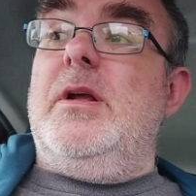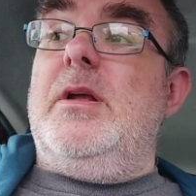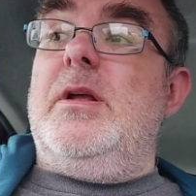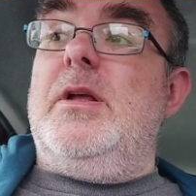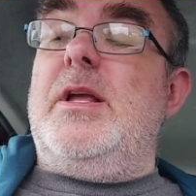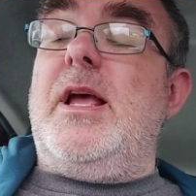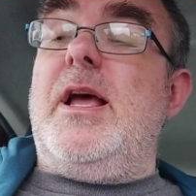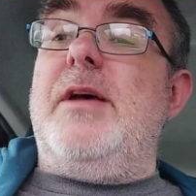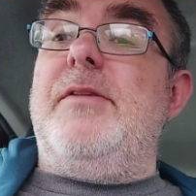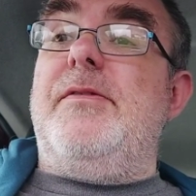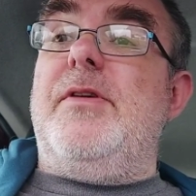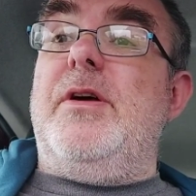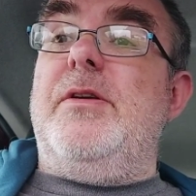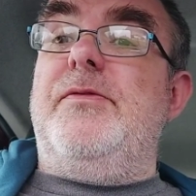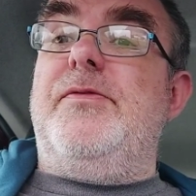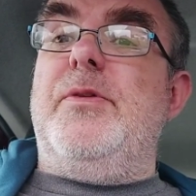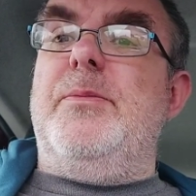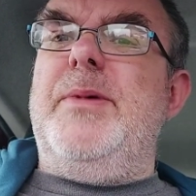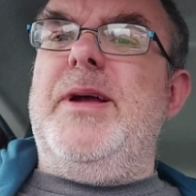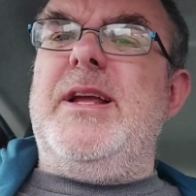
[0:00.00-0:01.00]
yeah, and
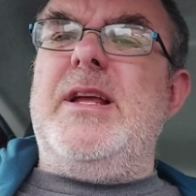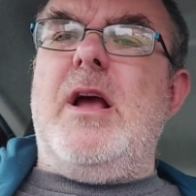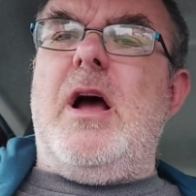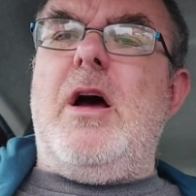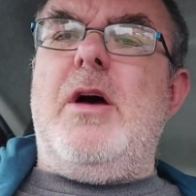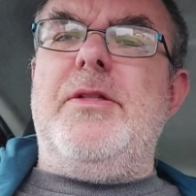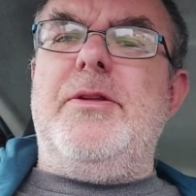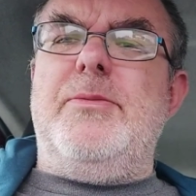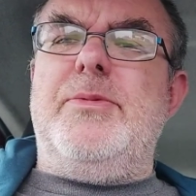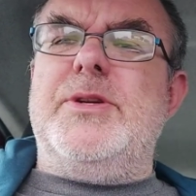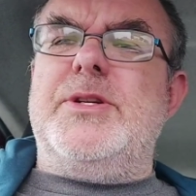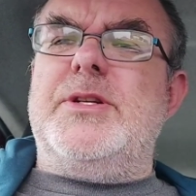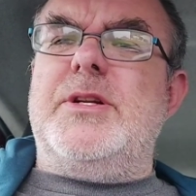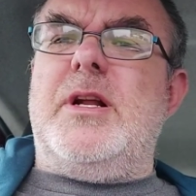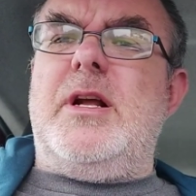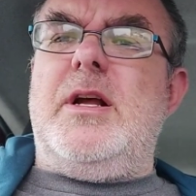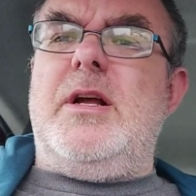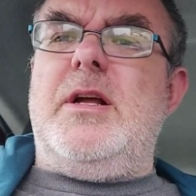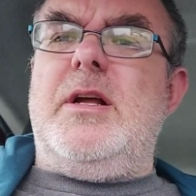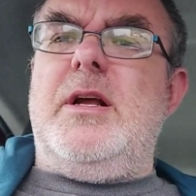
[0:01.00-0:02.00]
for me, oh, there was
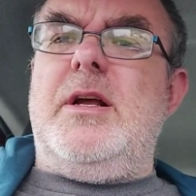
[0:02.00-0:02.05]
uh,